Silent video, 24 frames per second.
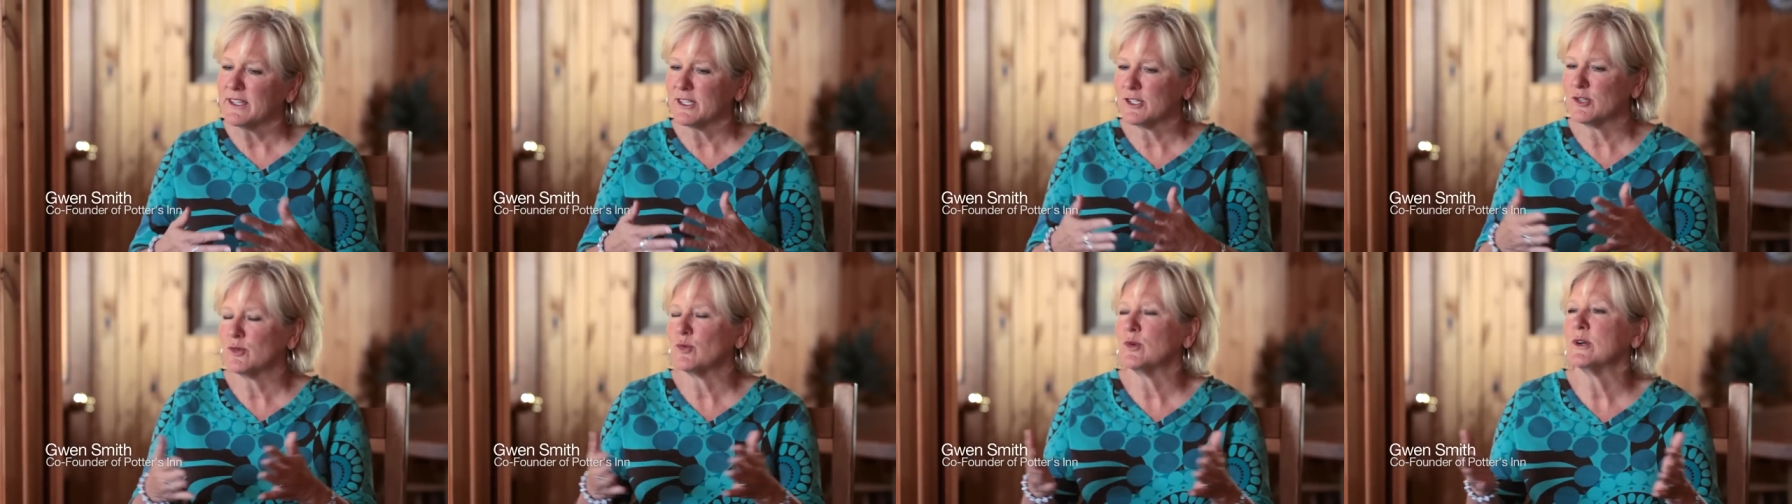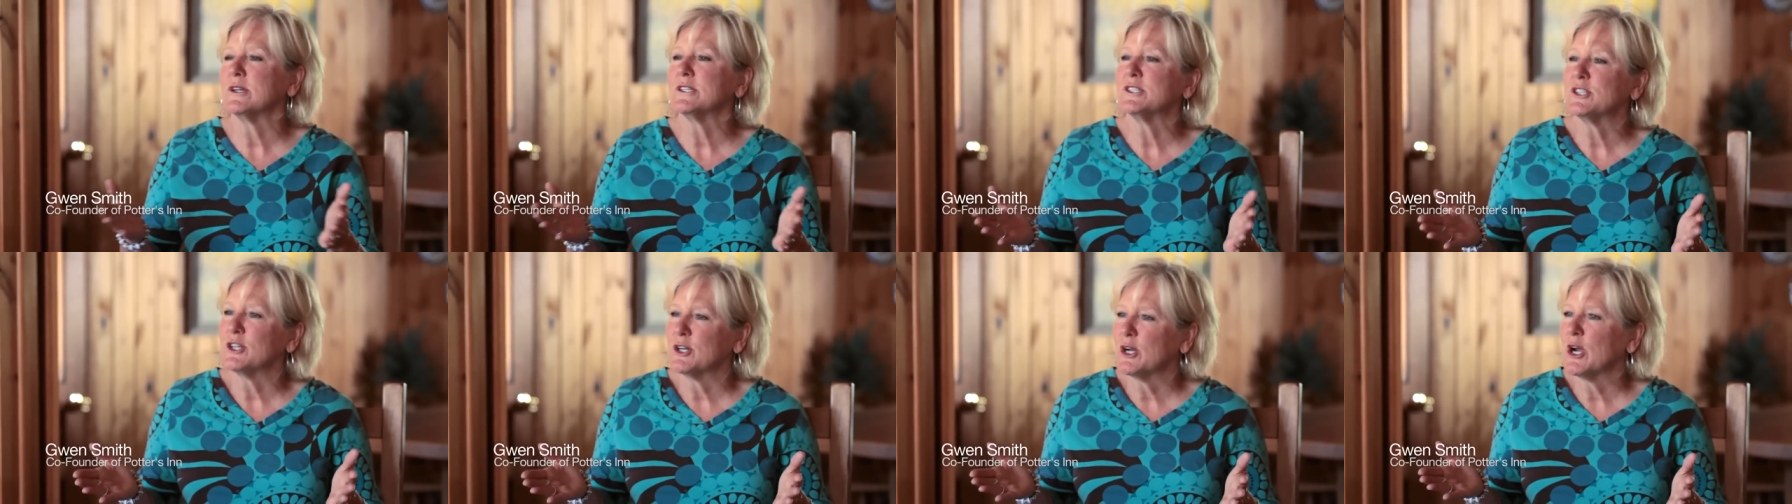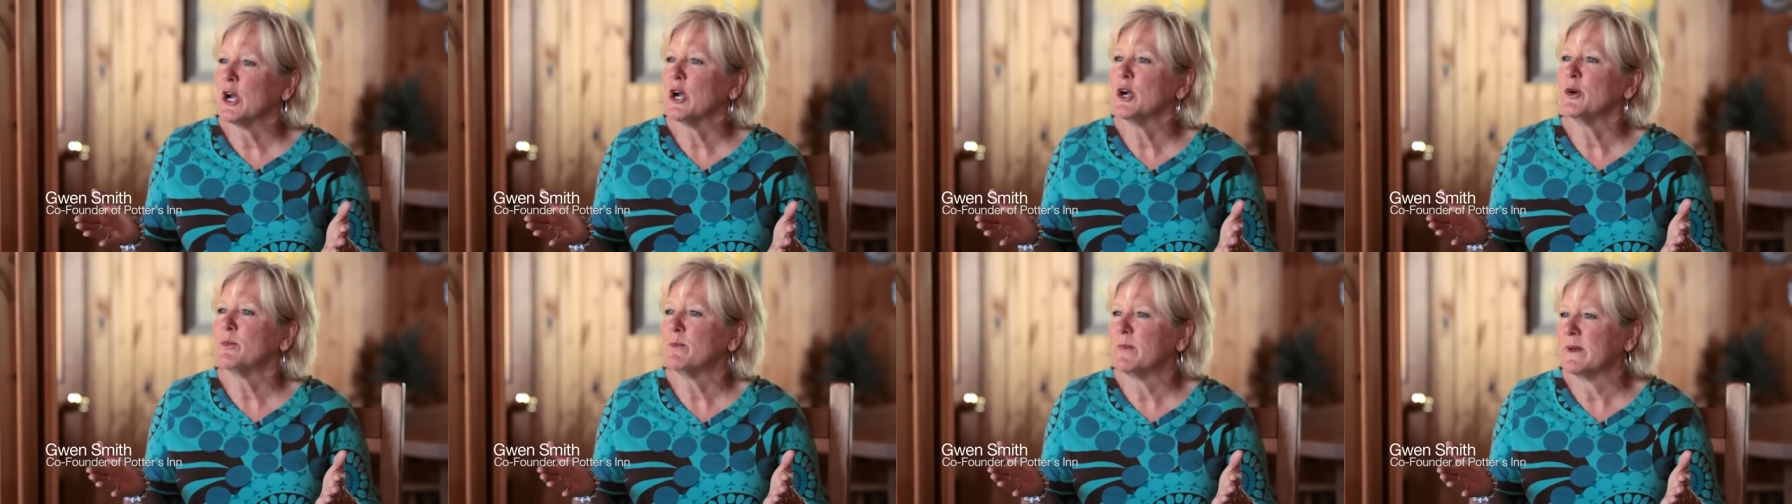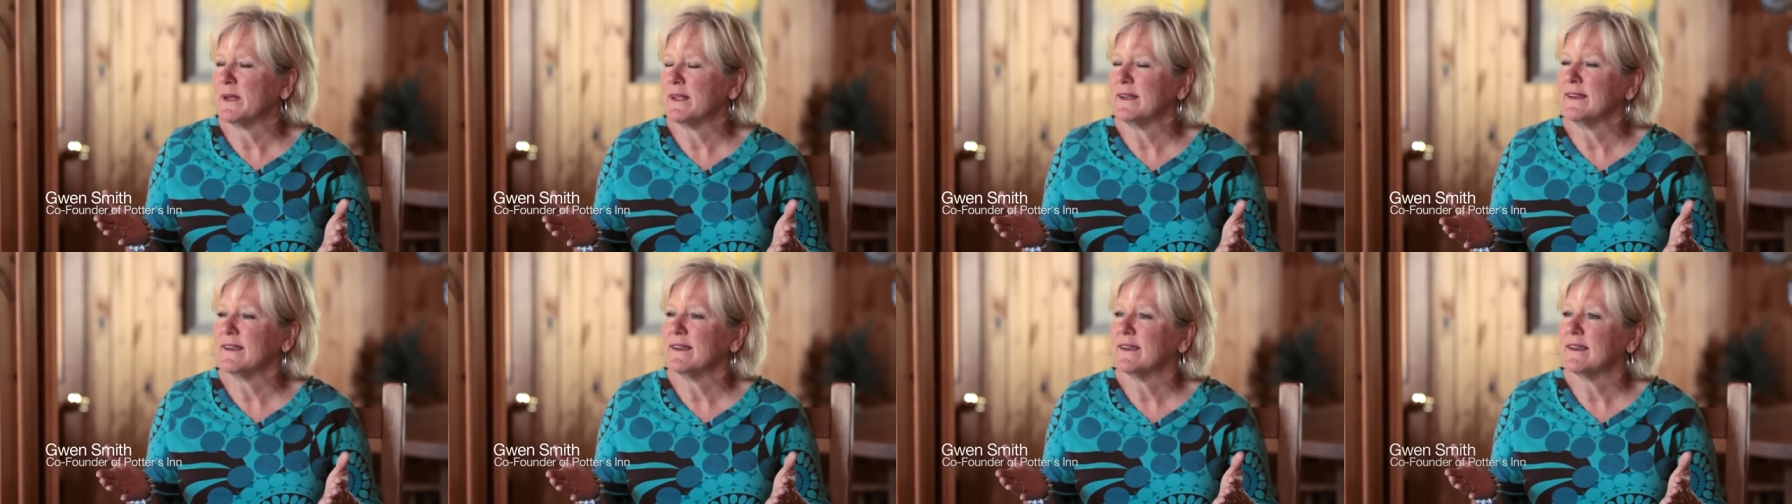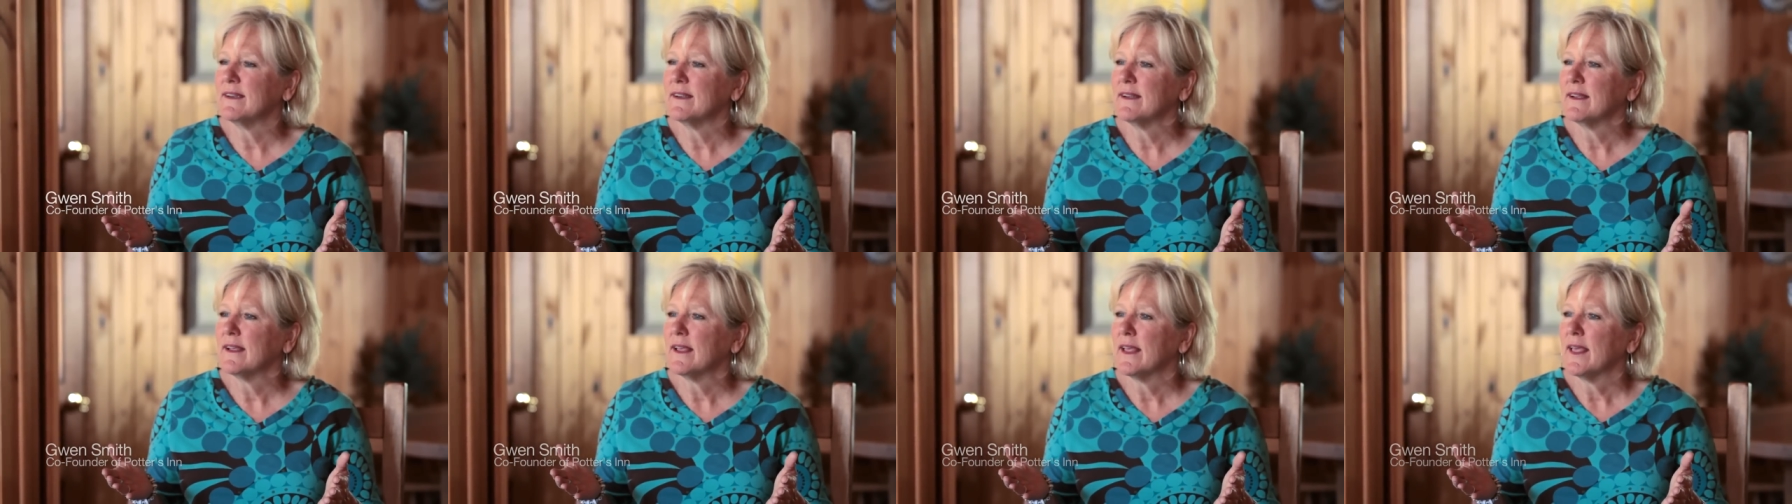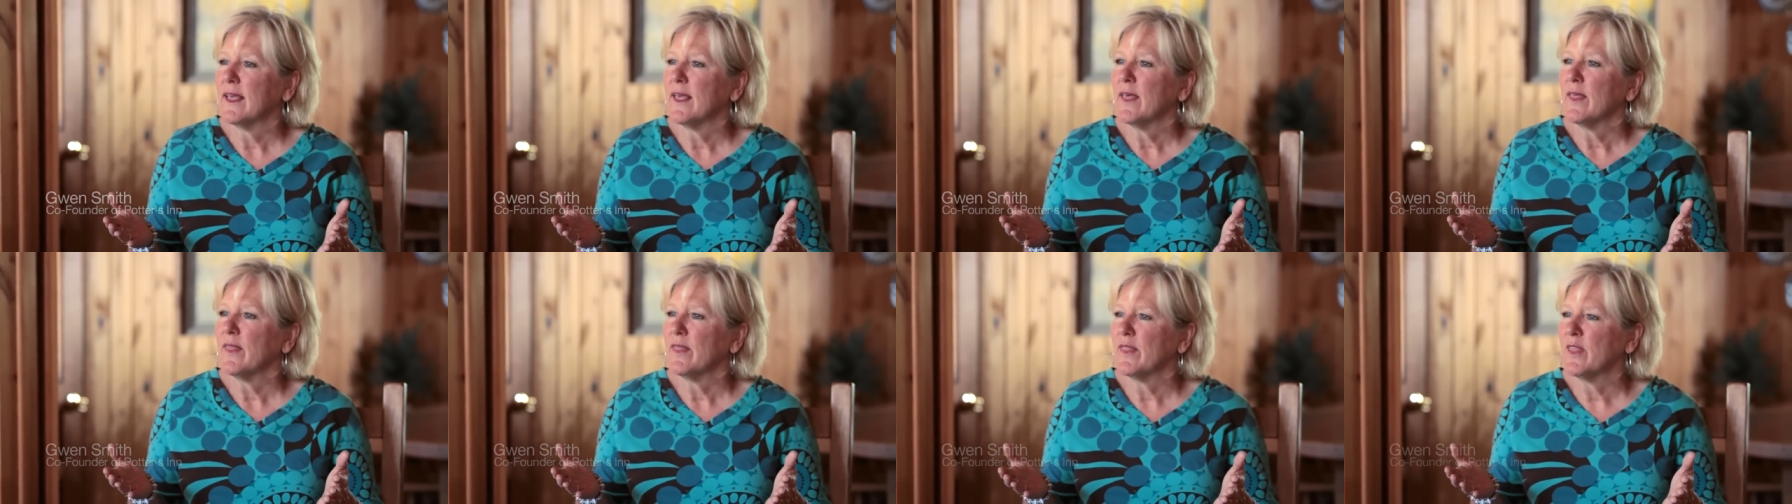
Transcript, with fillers: the doors are open,